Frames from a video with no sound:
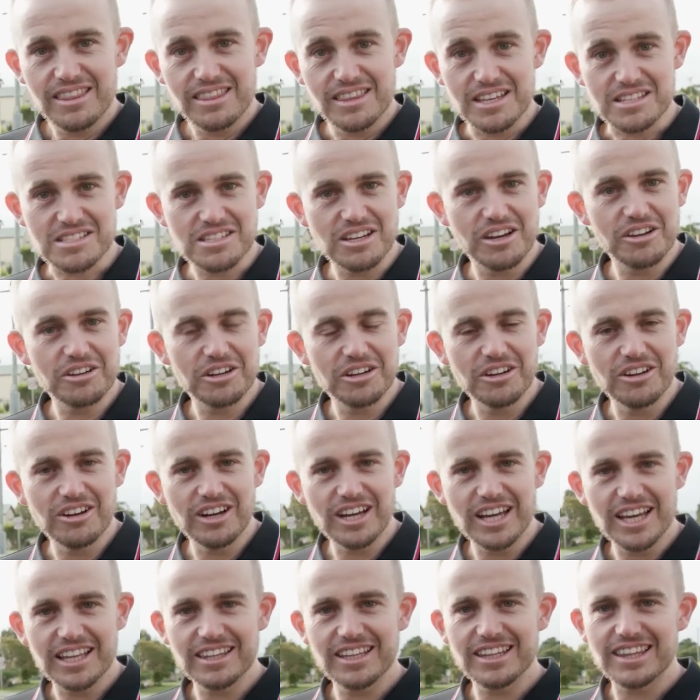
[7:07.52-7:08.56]
There's no
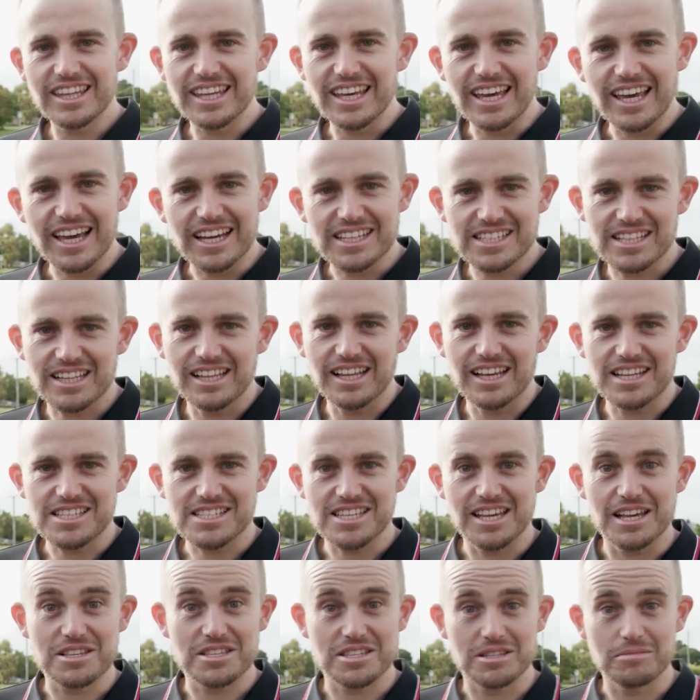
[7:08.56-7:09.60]
denying that the X-Class
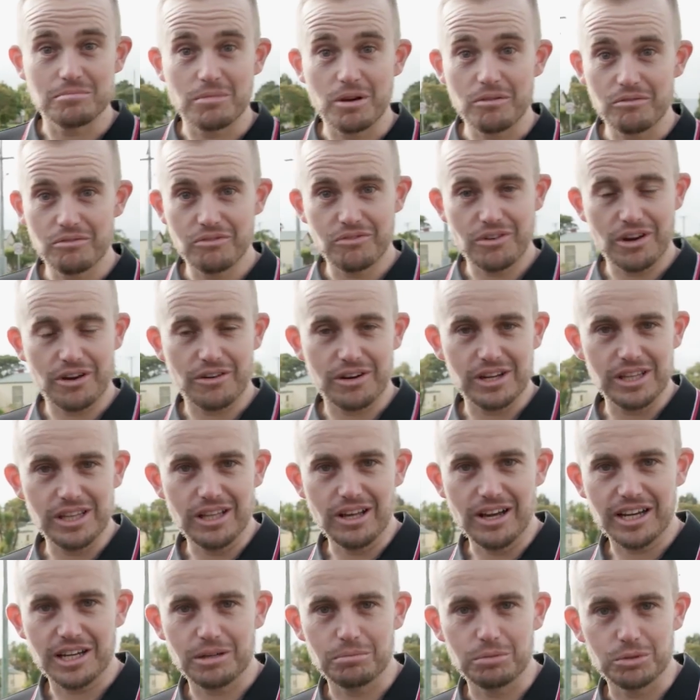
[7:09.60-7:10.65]
has some very
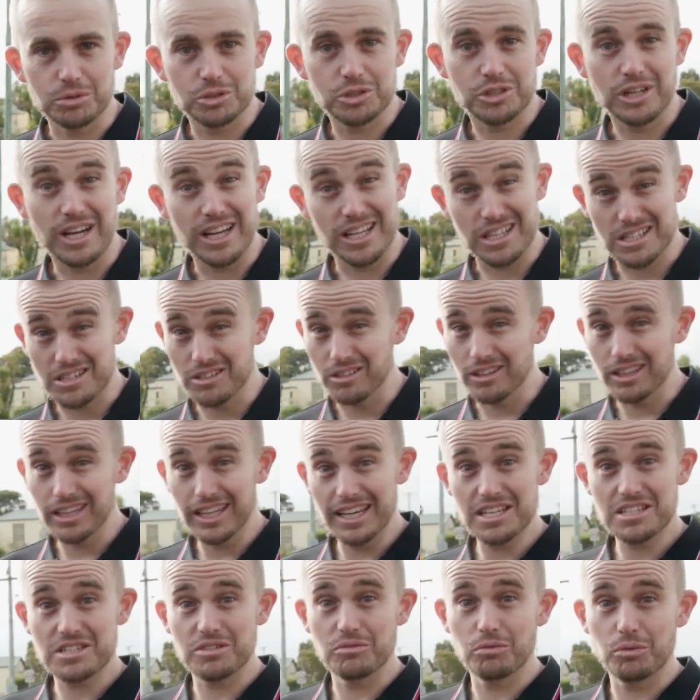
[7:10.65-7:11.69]
likeable traits, not
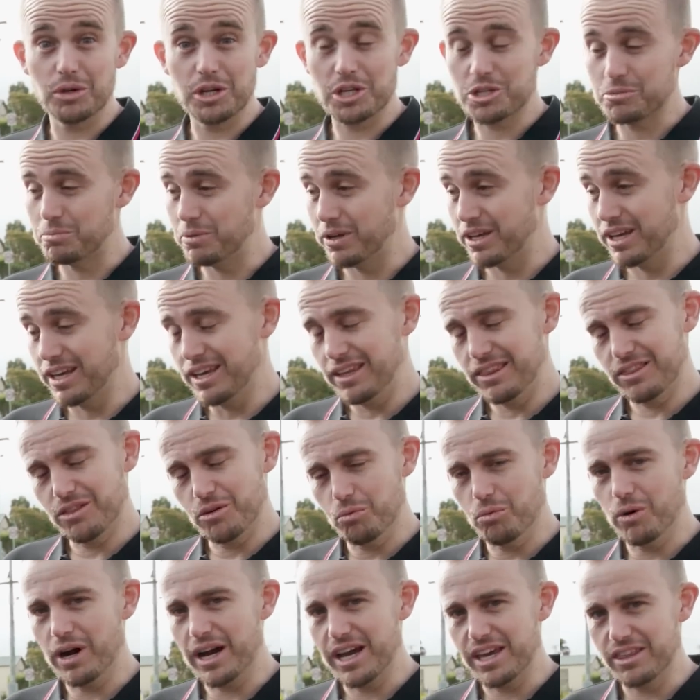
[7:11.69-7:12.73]
least of which being the
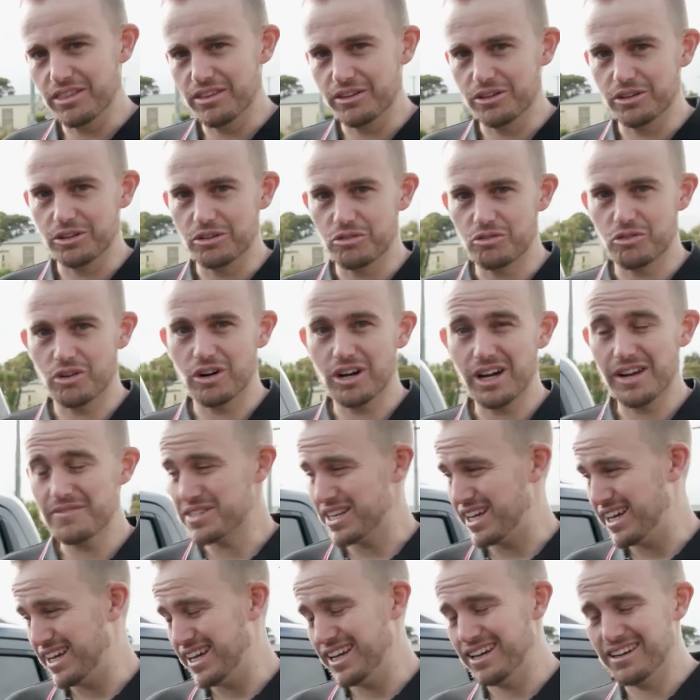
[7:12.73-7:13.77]
way that it drives
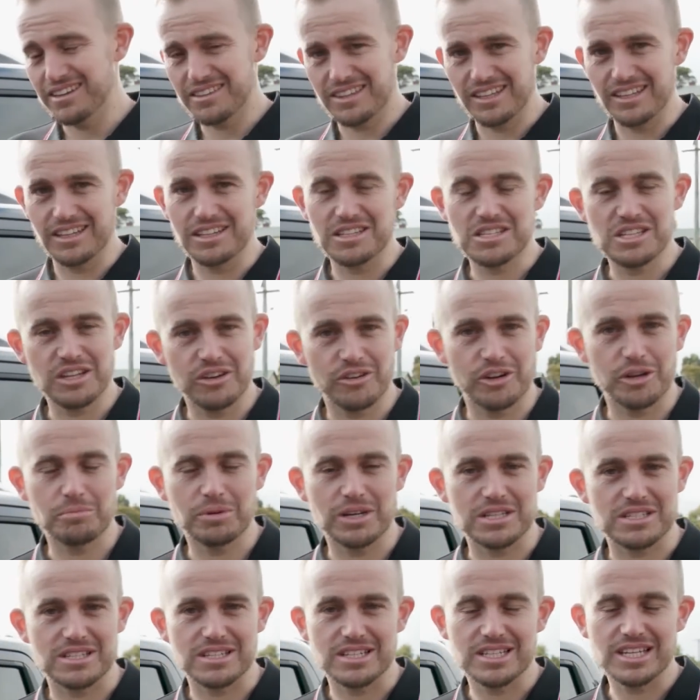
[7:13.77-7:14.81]
and the interior
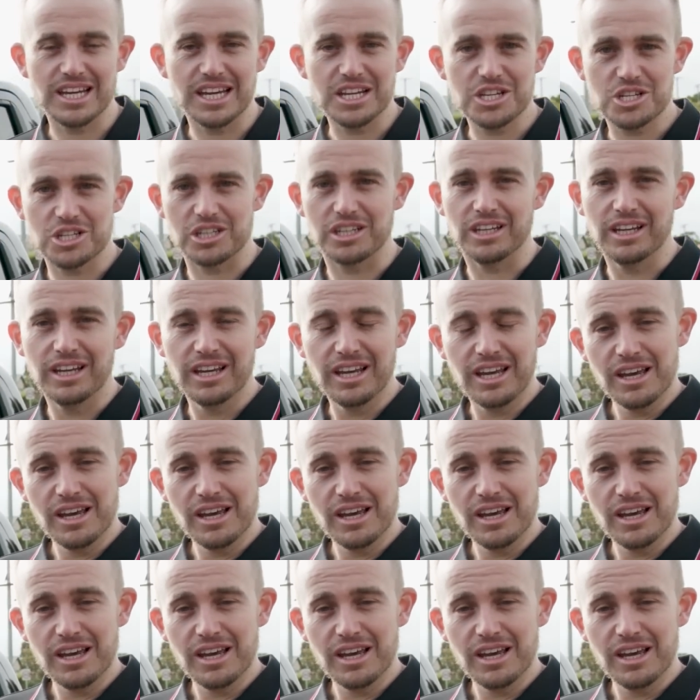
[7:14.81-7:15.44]
presentation.